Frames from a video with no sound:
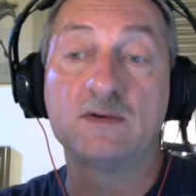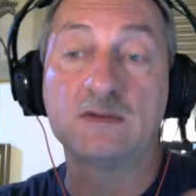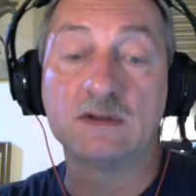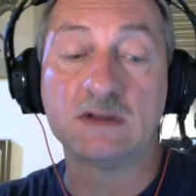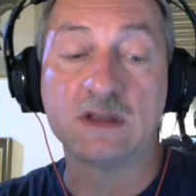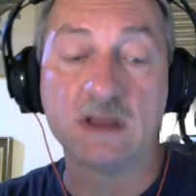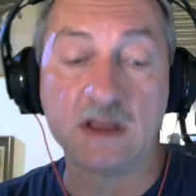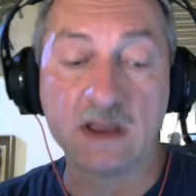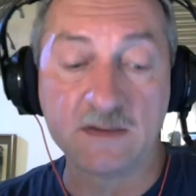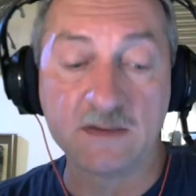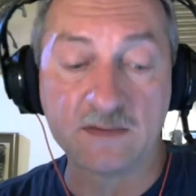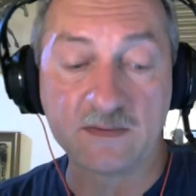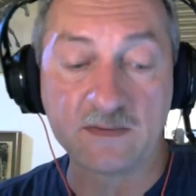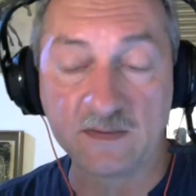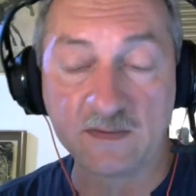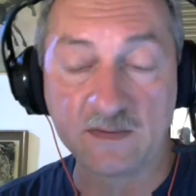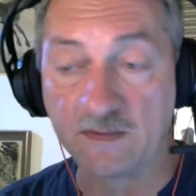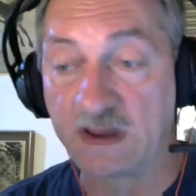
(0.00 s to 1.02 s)

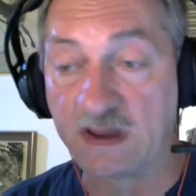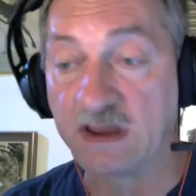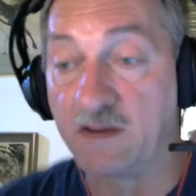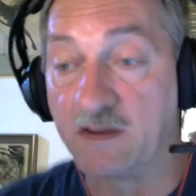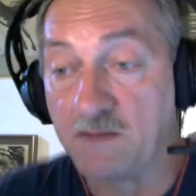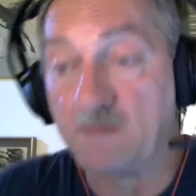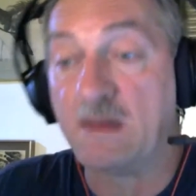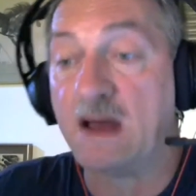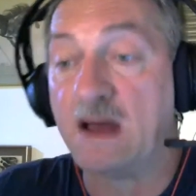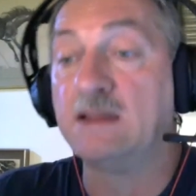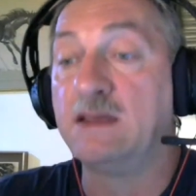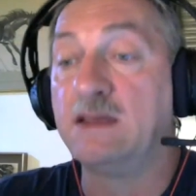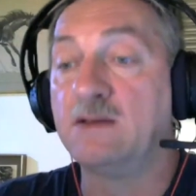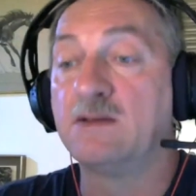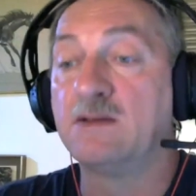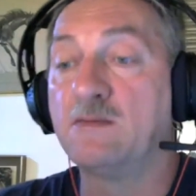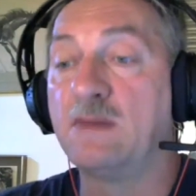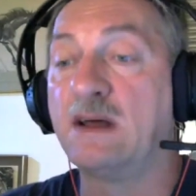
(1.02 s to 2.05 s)
if we have money, you
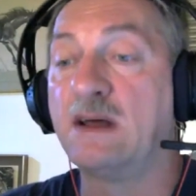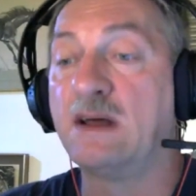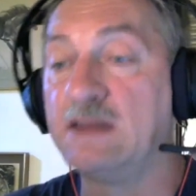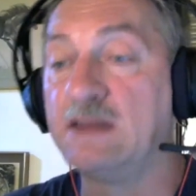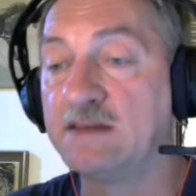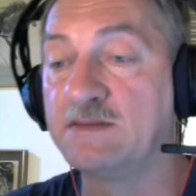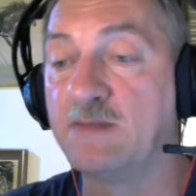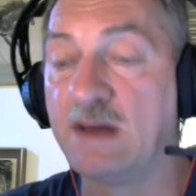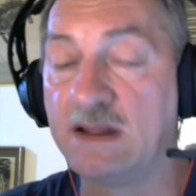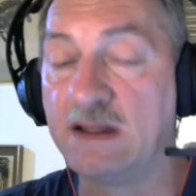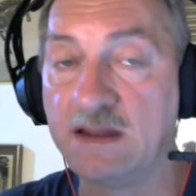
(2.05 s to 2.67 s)
know, money is money.